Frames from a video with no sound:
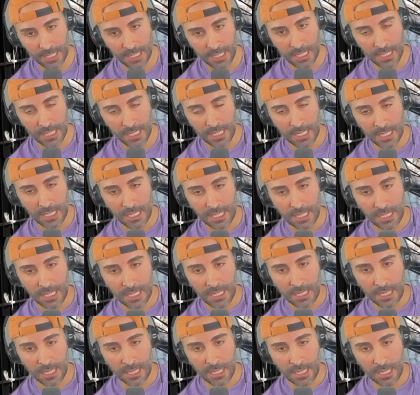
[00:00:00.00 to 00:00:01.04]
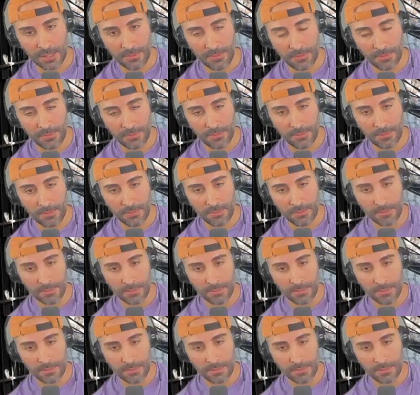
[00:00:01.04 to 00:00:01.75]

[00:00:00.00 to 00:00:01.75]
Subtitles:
(no one is talking)